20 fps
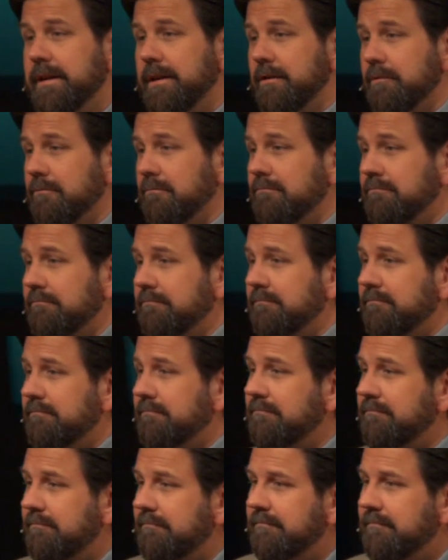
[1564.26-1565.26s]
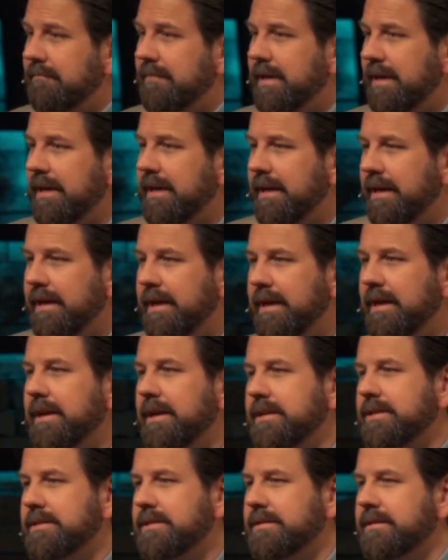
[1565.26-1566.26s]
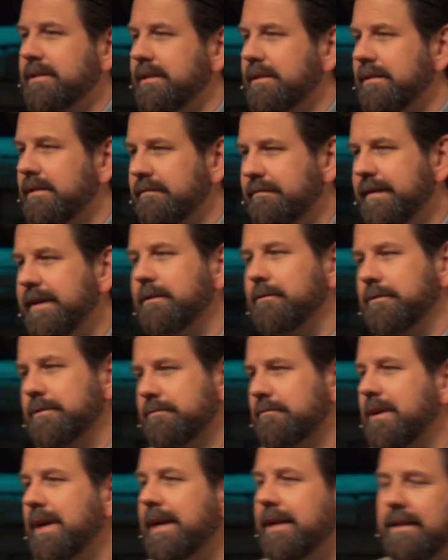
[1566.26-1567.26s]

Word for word: know, hit us in the feels, right?